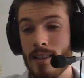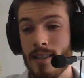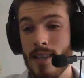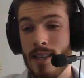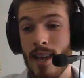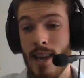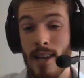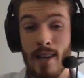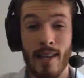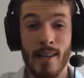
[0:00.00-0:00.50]

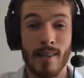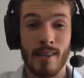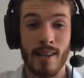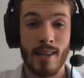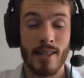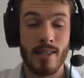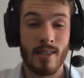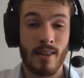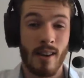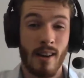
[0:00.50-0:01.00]
I could
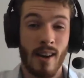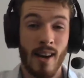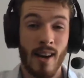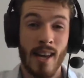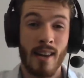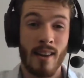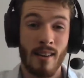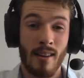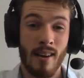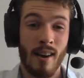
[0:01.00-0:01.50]
say in
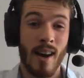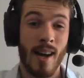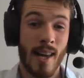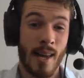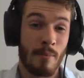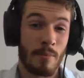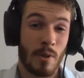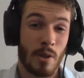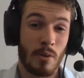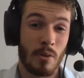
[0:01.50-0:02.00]
English, I
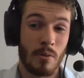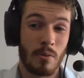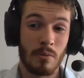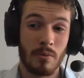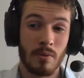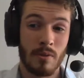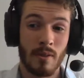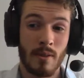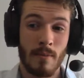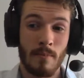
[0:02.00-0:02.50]
am
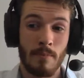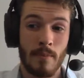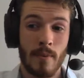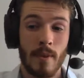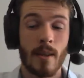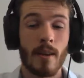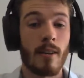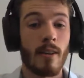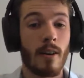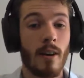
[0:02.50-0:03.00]
cool,
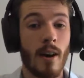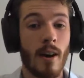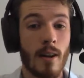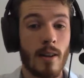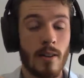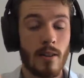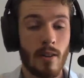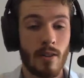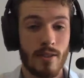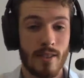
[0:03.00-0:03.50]

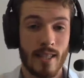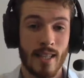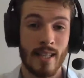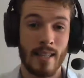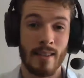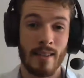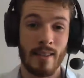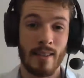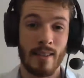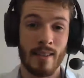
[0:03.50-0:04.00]

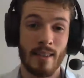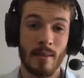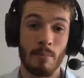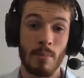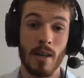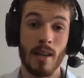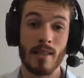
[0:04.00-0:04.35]
not in